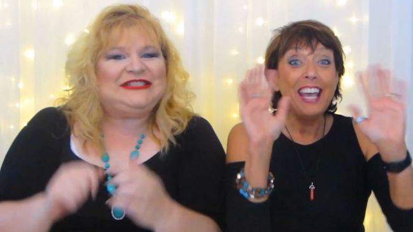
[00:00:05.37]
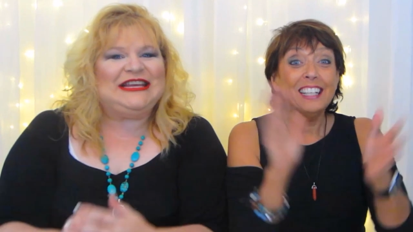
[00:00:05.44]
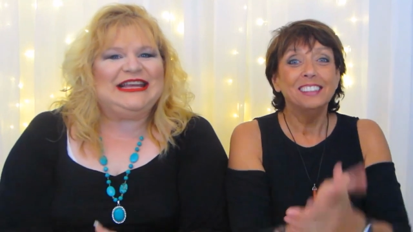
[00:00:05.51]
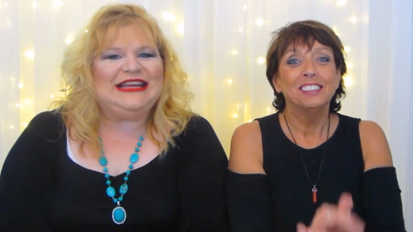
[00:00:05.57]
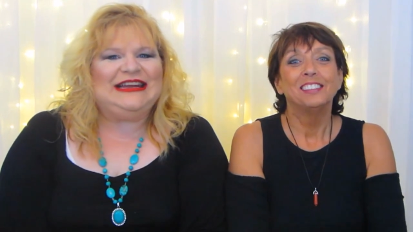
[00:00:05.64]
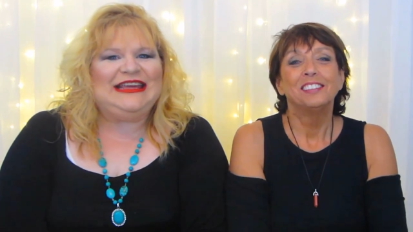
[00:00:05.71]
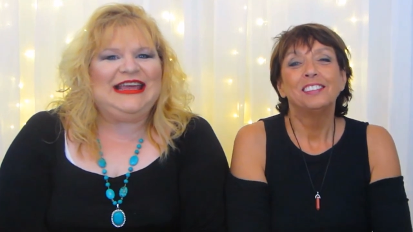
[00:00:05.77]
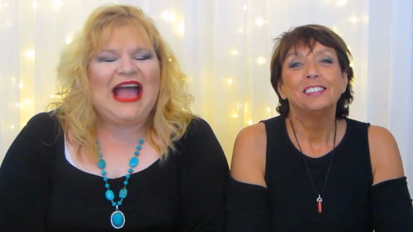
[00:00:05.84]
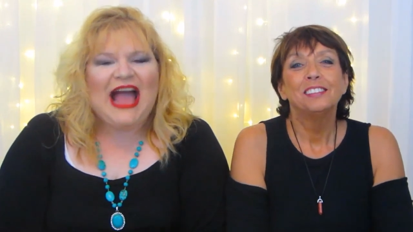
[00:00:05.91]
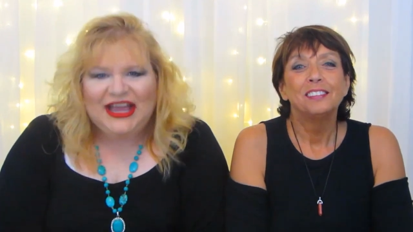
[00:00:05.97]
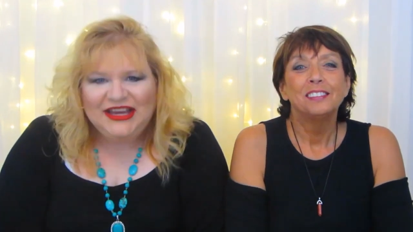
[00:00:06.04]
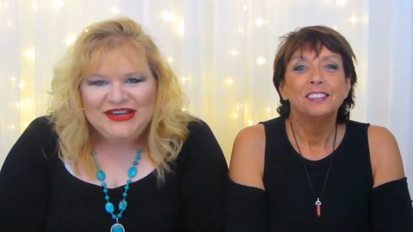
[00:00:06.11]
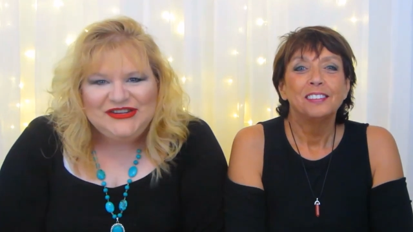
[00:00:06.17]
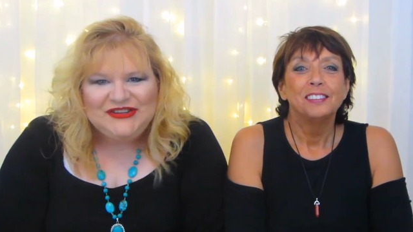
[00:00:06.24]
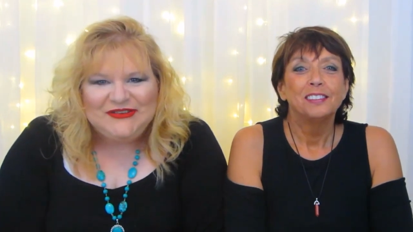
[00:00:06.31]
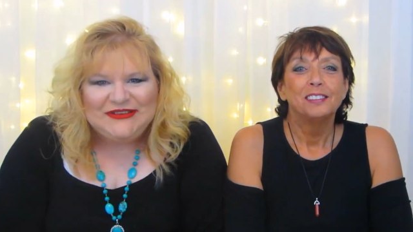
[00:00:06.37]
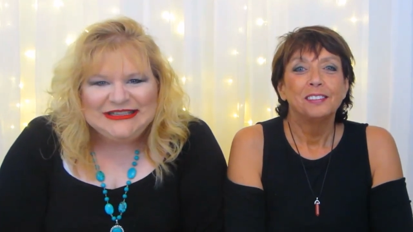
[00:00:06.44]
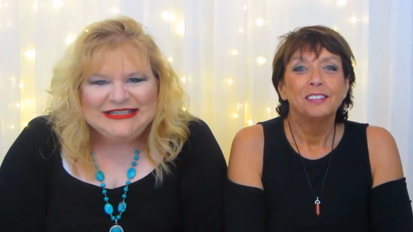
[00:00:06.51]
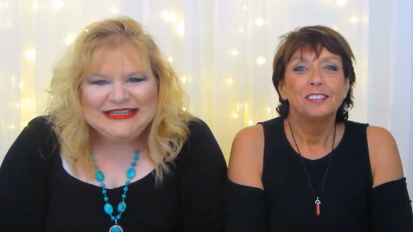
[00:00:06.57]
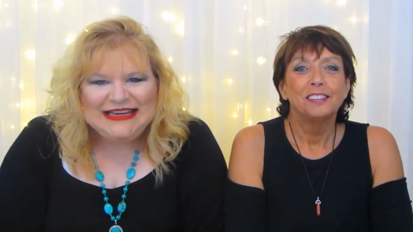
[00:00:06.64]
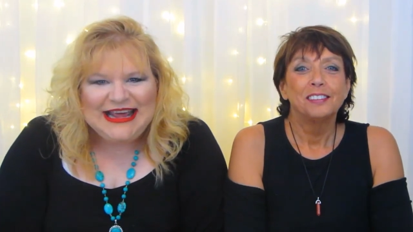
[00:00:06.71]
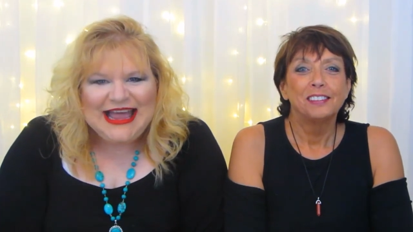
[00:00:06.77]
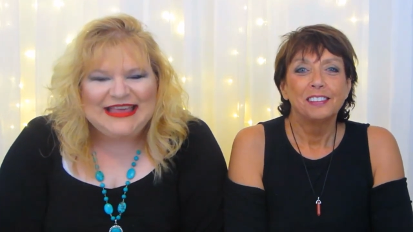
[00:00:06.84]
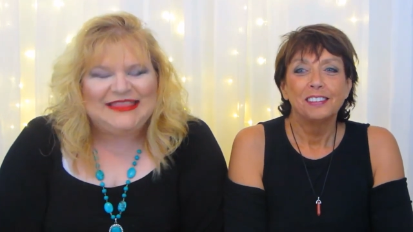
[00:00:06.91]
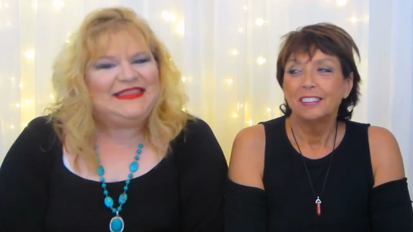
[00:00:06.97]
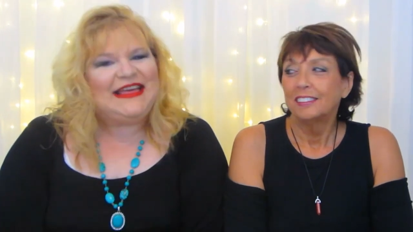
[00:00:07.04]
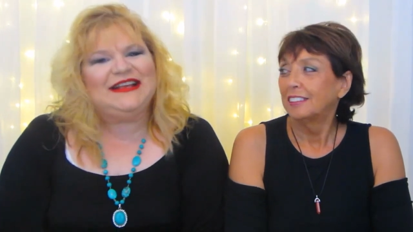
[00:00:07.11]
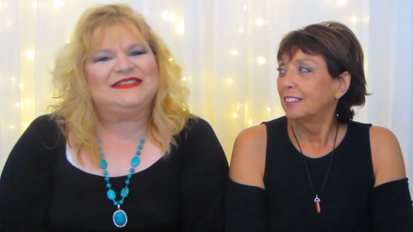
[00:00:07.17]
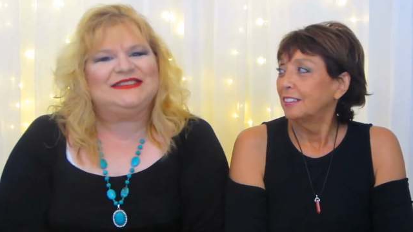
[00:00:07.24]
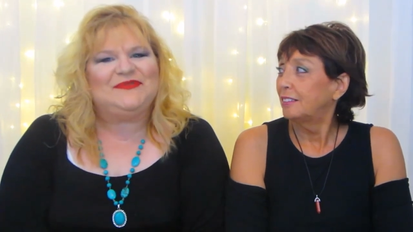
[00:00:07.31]
Speaker 1: chickadee, how you doing today?
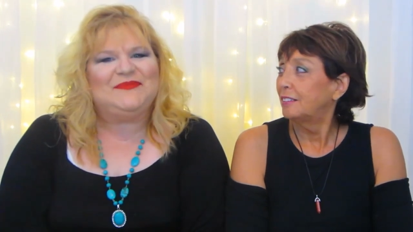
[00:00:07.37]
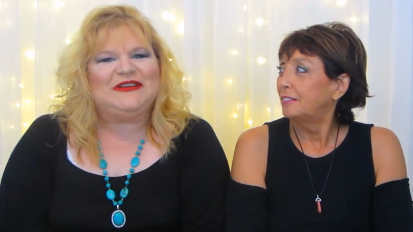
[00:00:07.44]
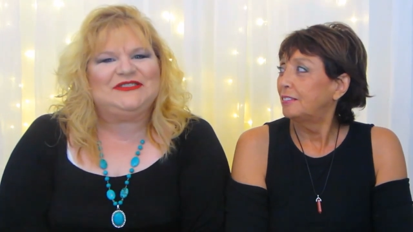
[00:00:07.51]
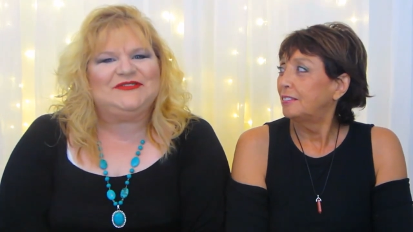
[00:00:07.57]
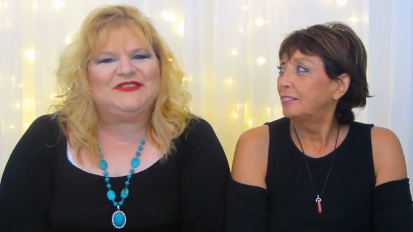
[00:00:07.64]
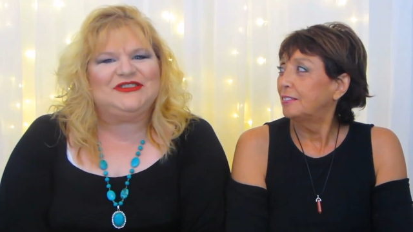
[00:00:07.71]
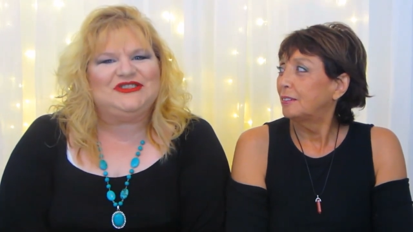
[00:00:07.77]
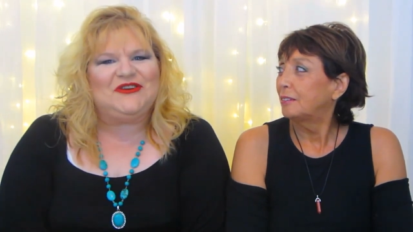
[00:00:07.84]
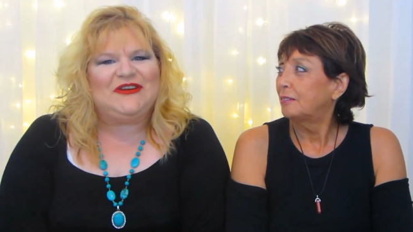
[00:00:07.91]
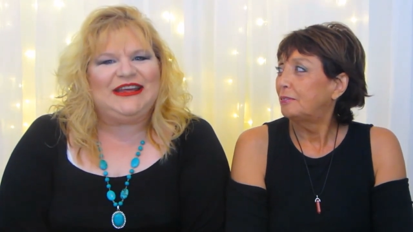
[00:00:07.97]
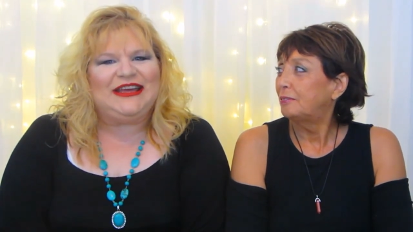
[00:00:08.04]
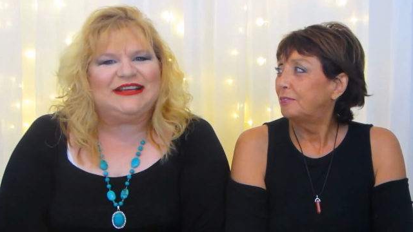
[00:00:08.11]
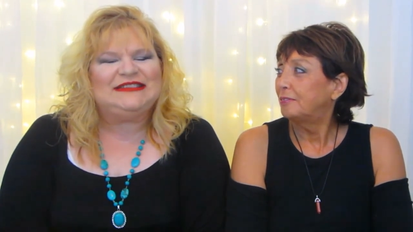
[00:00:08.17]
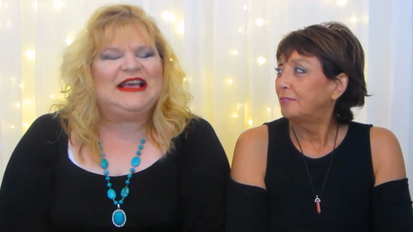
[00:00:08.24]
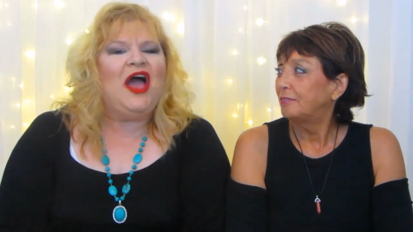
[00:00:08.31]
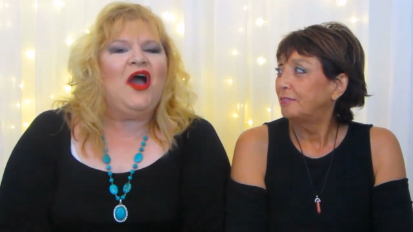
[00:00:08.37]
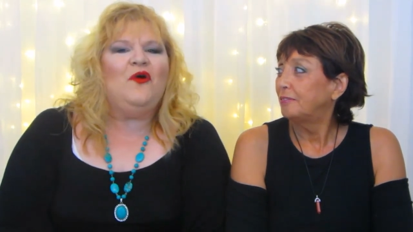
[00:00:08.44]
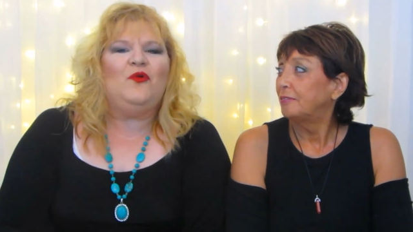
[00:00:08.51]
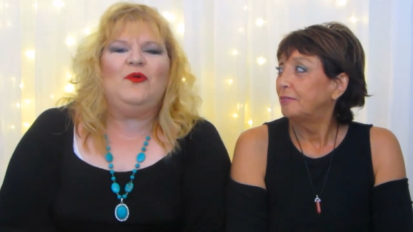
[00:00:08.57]
Thanks so much for joining us.